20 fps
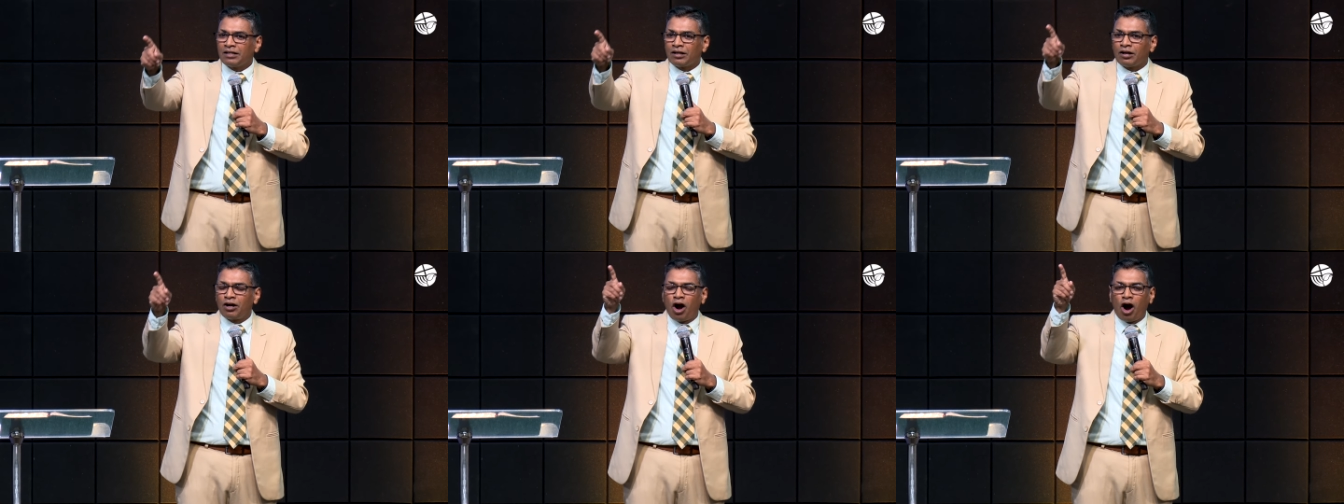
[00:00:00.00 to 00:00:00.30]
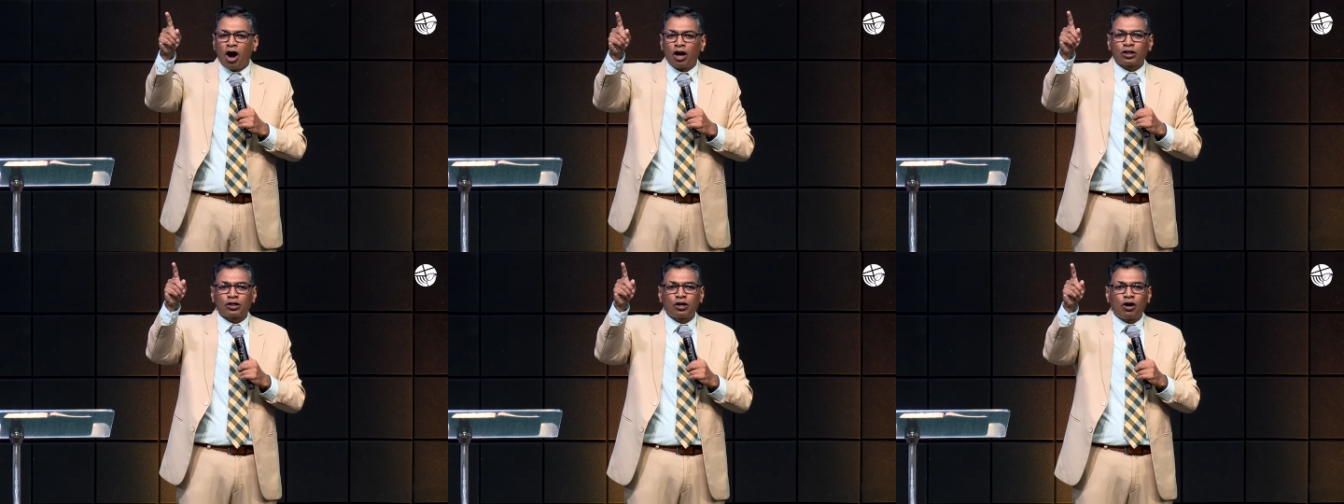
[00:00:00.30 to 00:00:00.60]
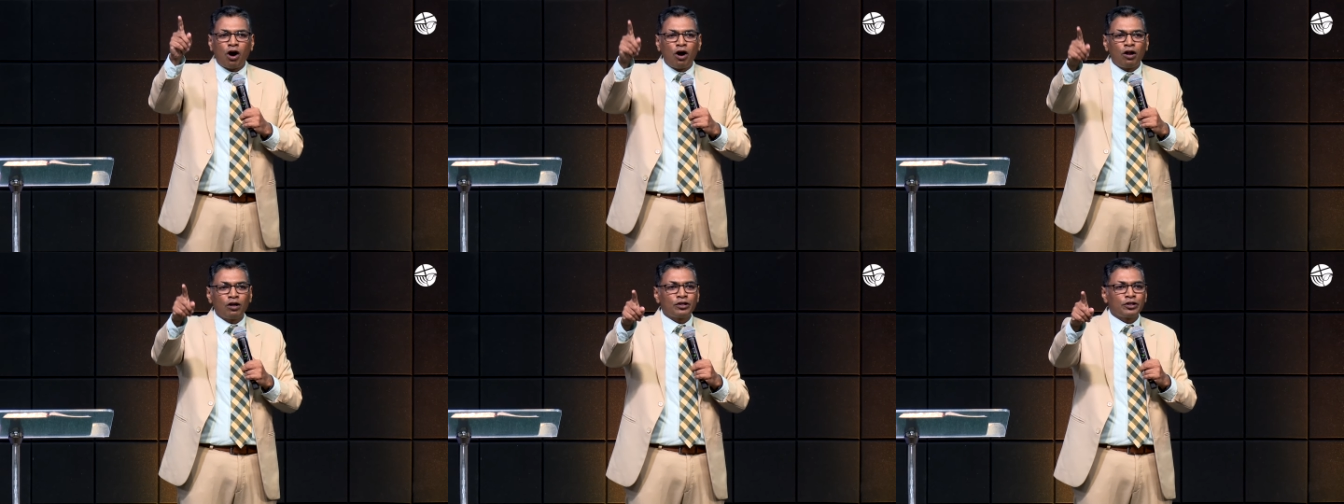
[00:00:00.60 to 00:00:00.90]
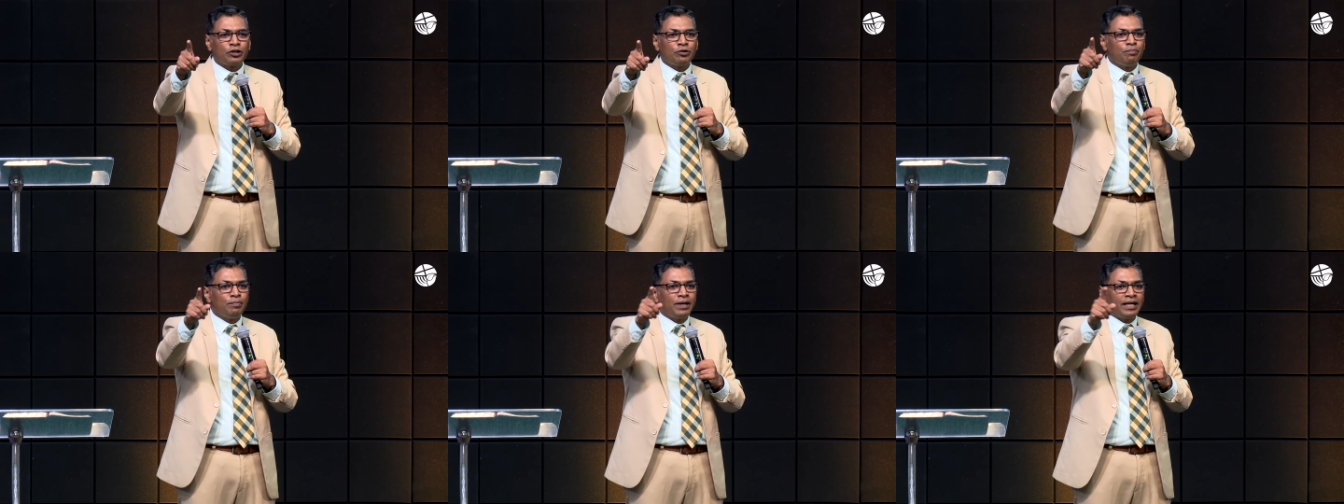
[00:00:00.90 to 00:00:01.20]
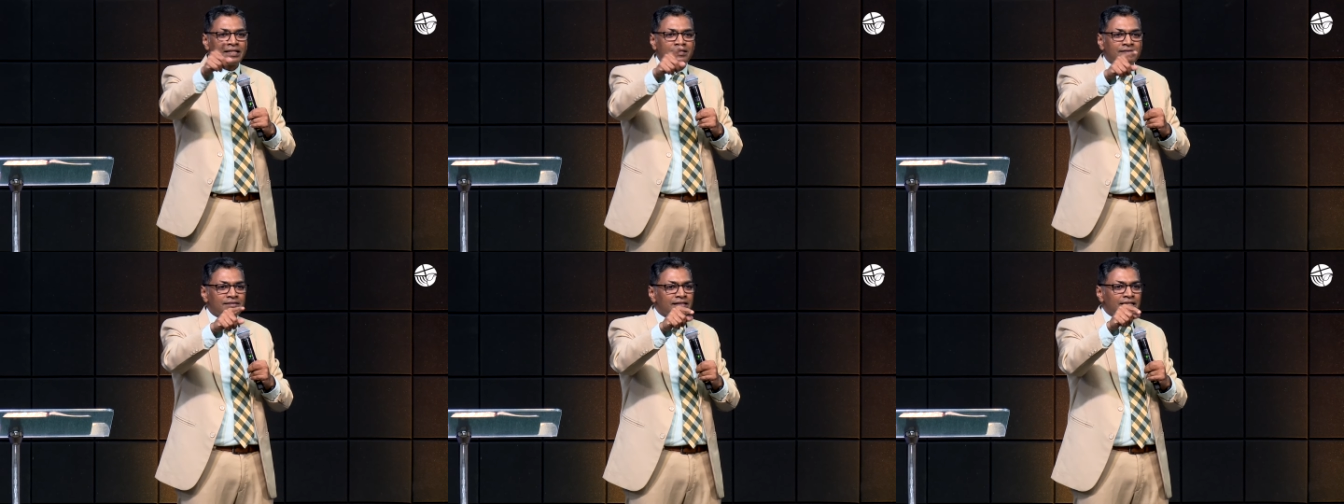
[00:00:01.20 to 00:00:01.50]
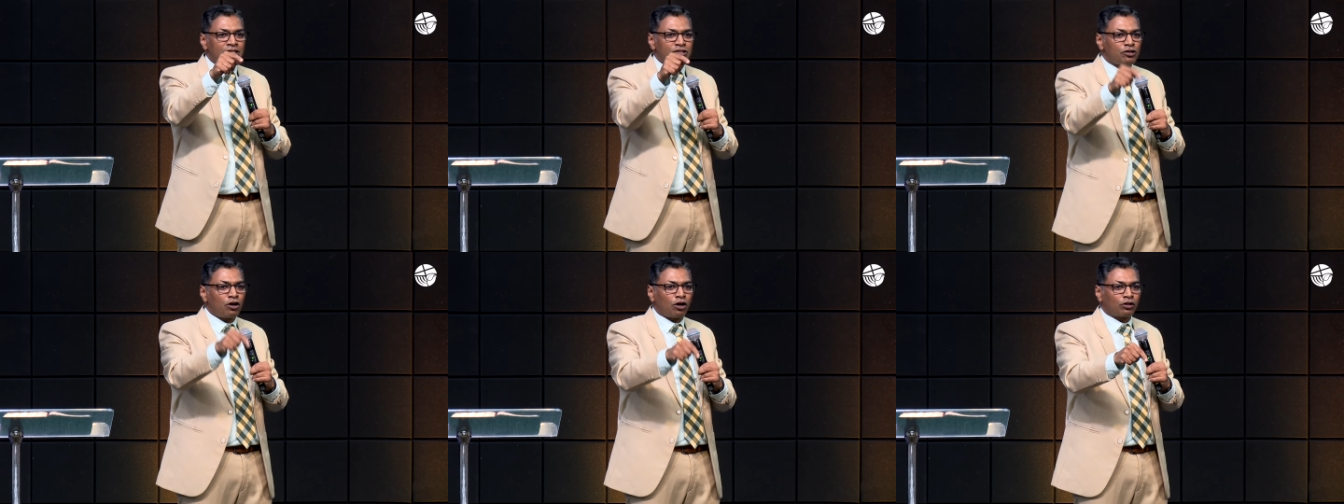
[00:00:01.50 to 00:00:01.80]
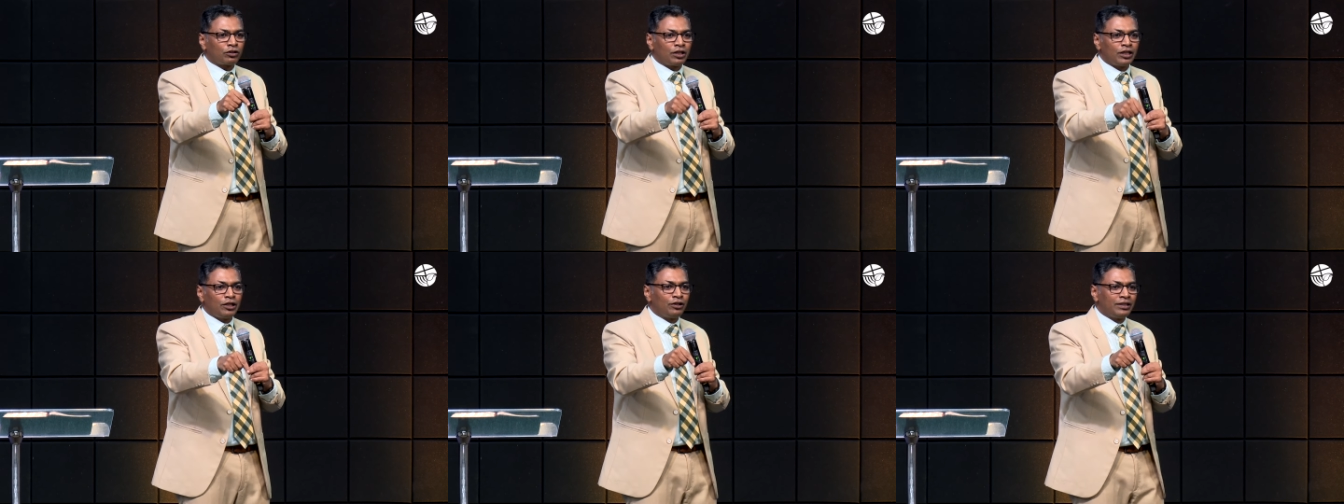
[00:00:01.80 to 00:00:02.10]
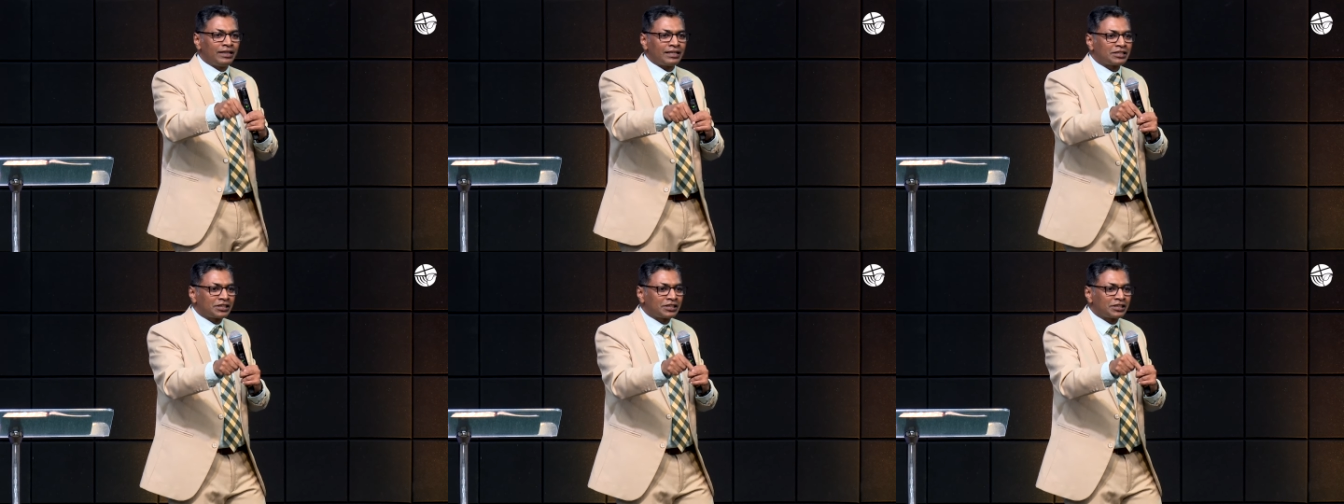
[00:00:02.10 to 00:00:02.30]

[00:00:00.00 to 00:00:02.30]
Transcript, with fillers: God called you. Ministry is not only on the